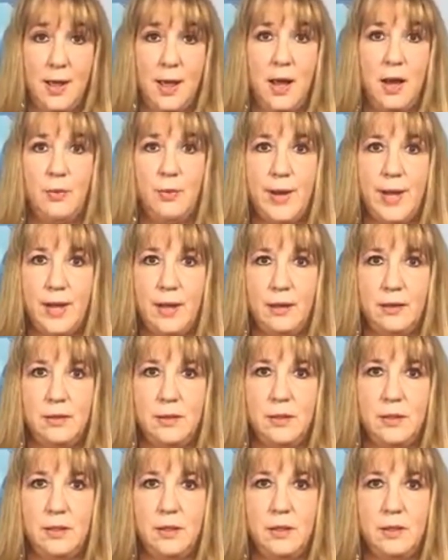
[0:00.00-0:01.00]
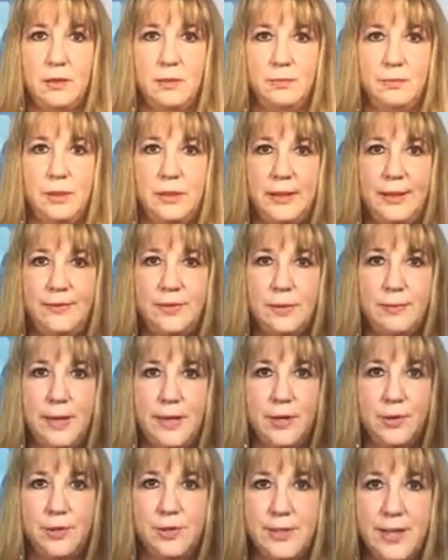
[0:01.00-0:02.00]
around beliefs
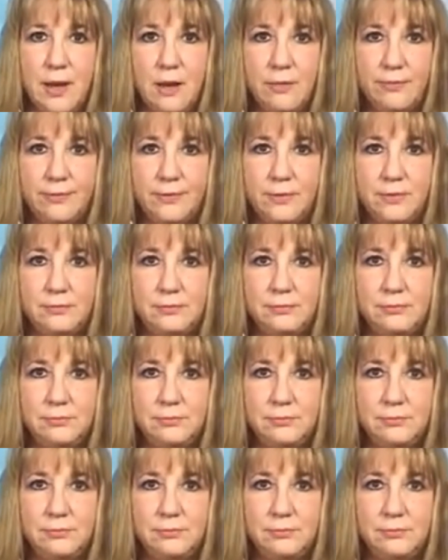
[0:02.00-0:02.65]
about yourself,